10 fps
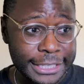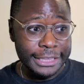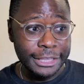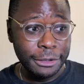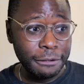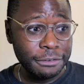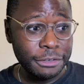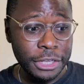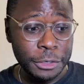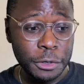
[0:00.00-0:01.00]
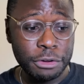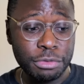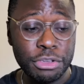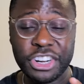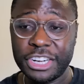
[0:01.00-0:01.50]
they're all done over a
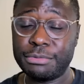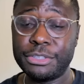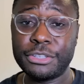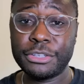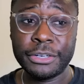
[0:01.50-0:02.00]
300x return.